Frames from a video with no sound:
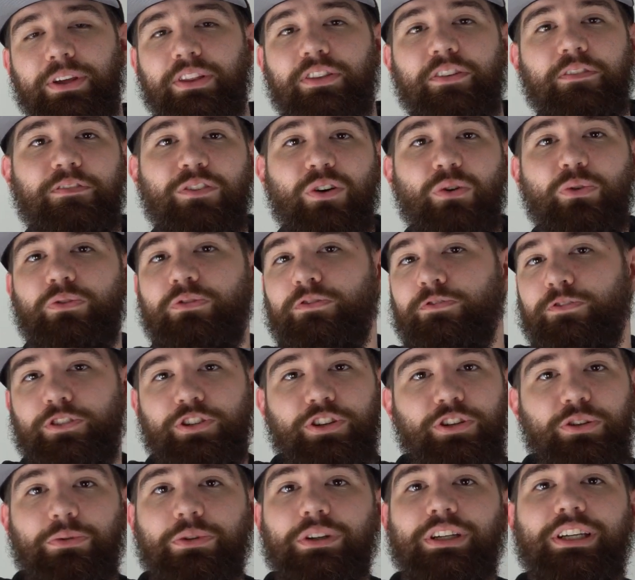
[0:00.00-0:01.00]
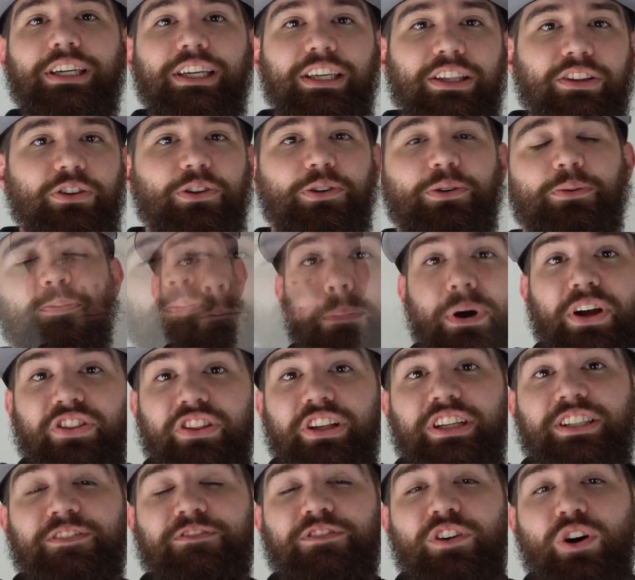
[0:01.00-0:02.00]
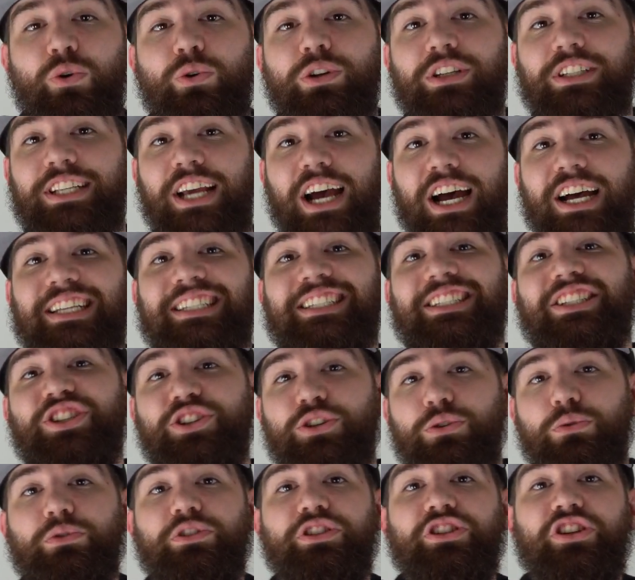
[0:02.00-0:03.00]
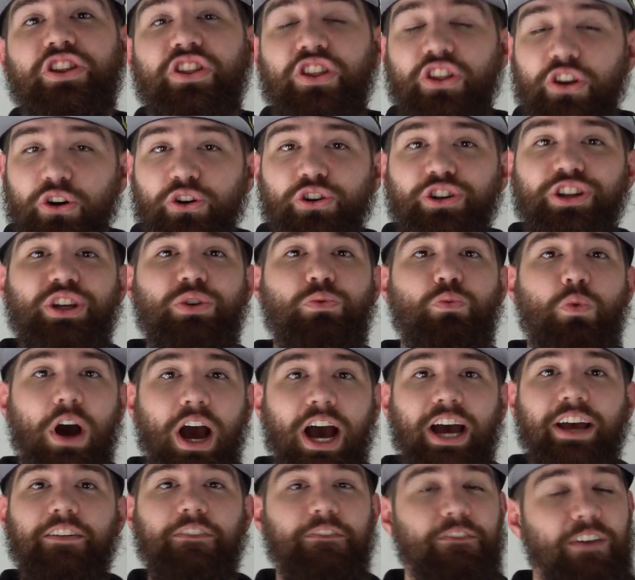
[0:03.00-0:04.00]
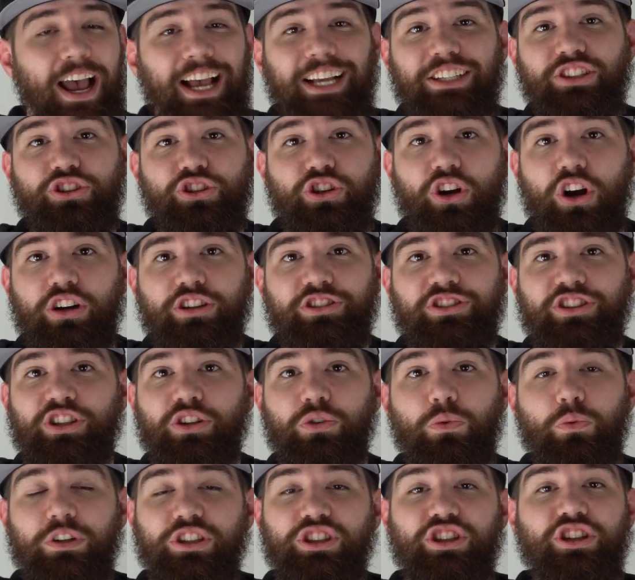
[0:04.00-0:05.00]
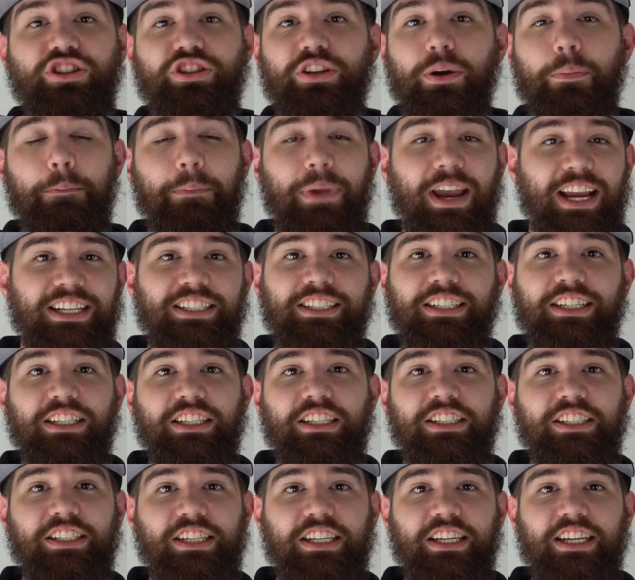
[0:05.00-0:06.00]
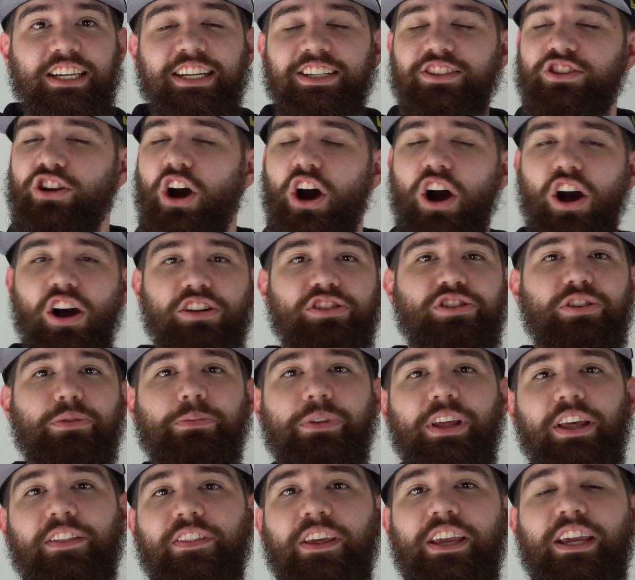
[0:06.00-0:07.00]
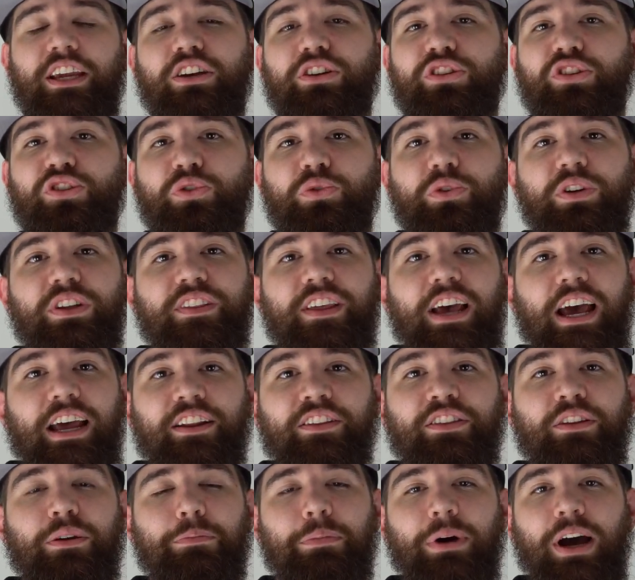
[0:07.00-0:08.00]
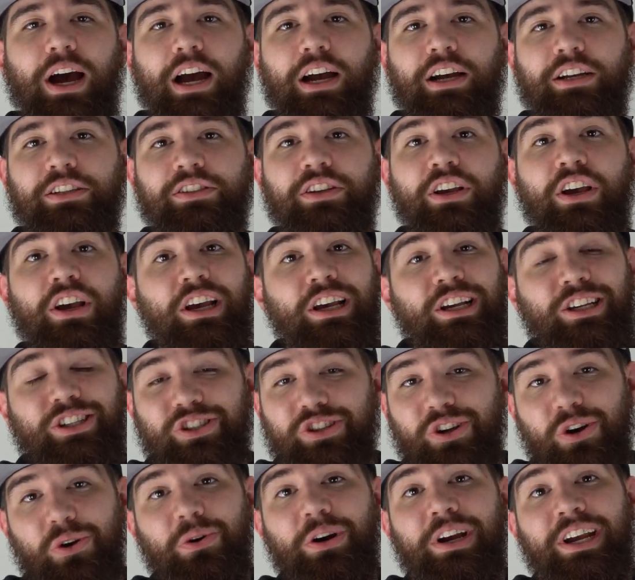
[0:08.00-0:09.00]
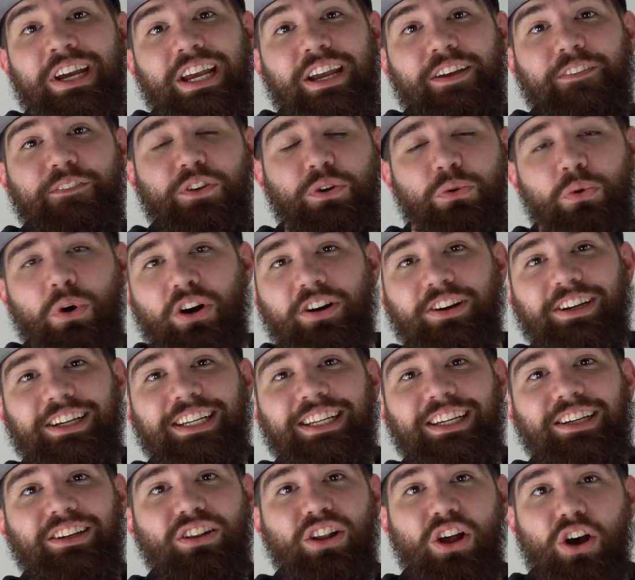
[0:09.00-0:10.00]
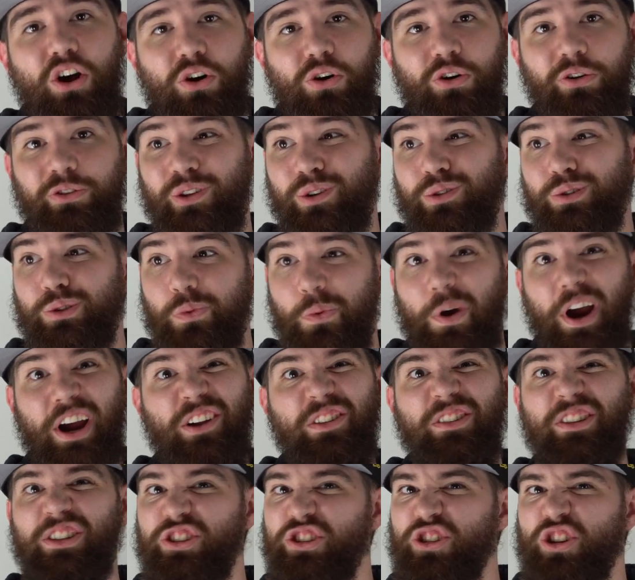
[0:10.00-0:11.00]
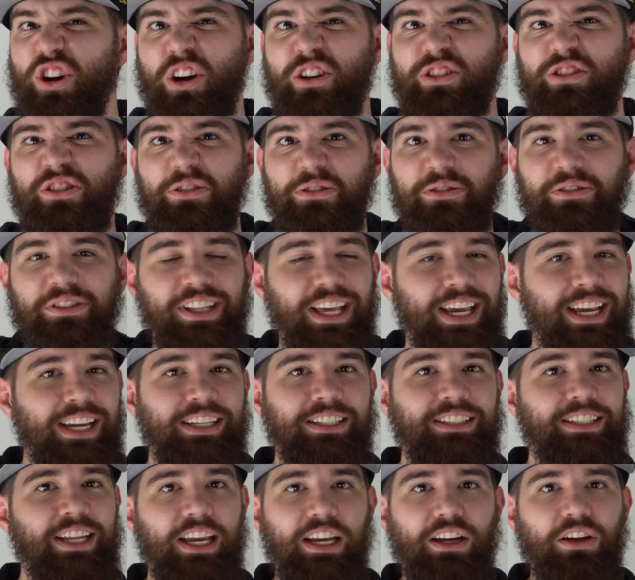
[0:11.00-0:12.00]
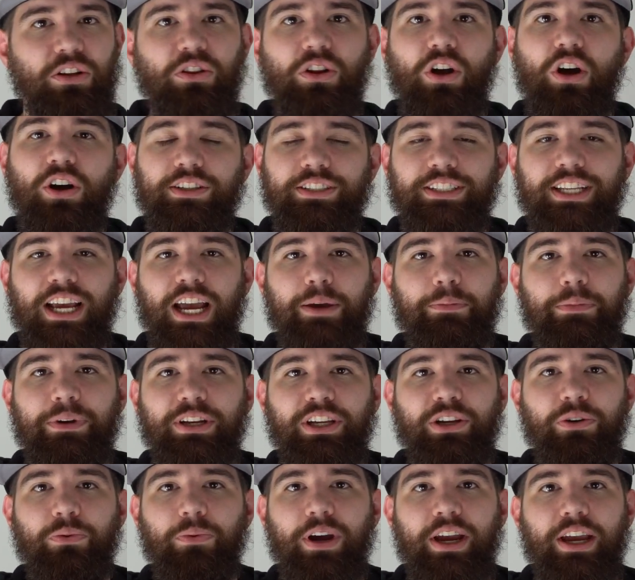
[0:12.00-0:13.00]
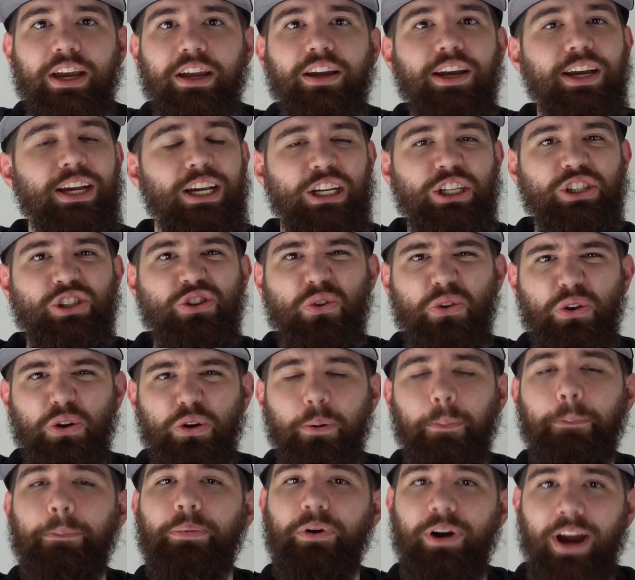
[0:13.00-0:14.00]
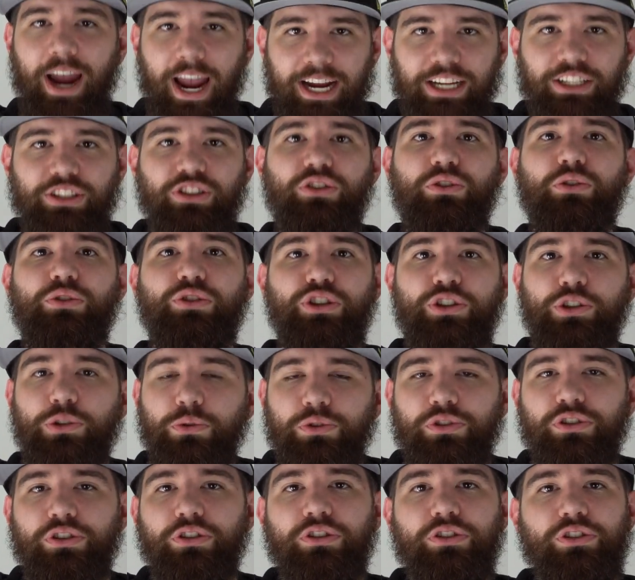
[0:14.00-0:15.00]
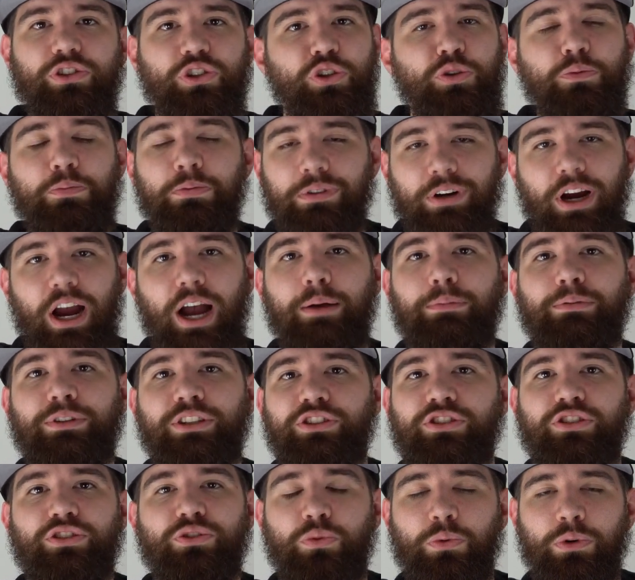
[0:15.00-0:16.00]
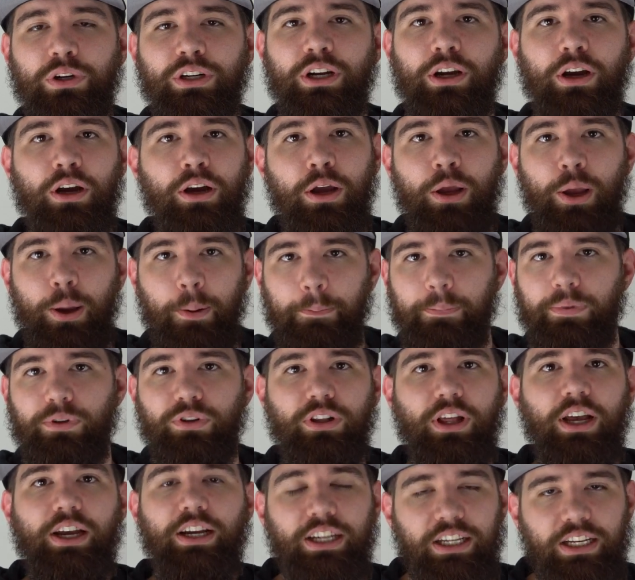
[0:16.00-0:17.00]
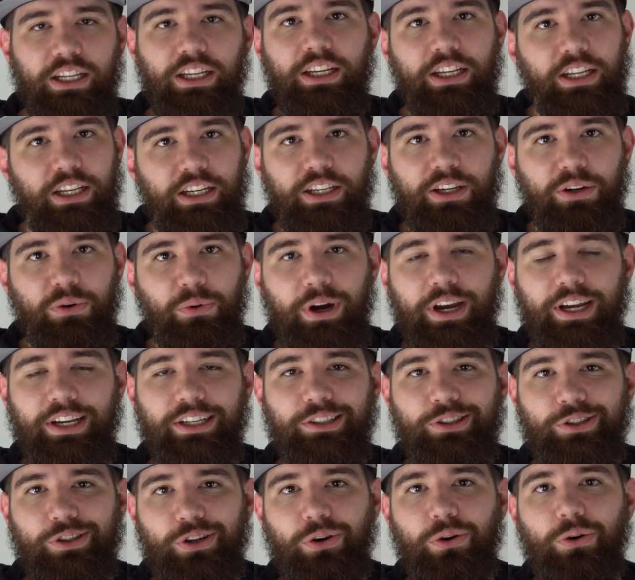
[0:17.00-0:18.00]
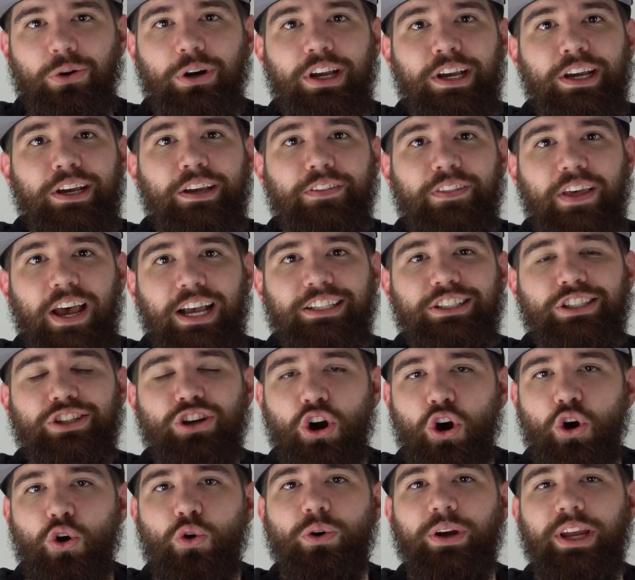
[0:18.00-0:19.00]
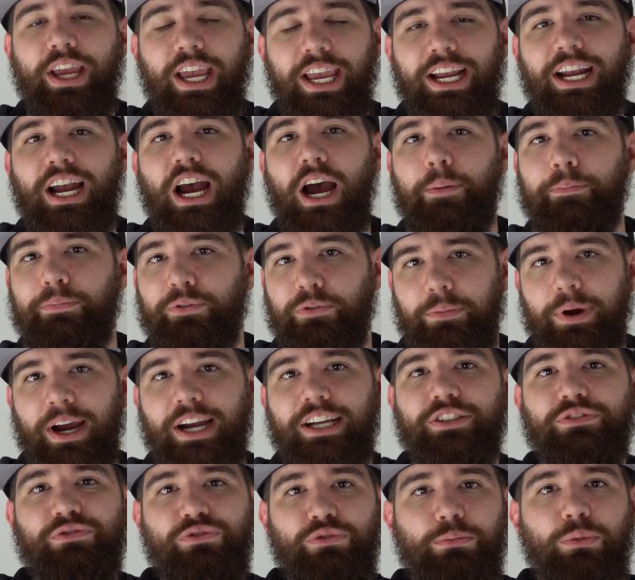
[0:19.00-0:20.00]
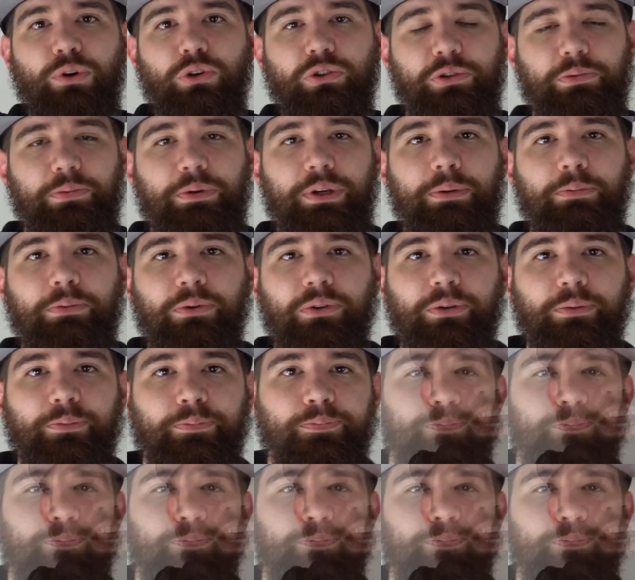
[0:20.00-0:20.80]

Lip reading: be the phone for you either. But this phone does use 30-watt fast charging, which is amazing to see. It's awesome that they included that in the box. So if you are getting low, those wireless chargers, they take a long time anyway. So your practical users, you probably just want to plug it in anyway, so that's an okay compromise for most people.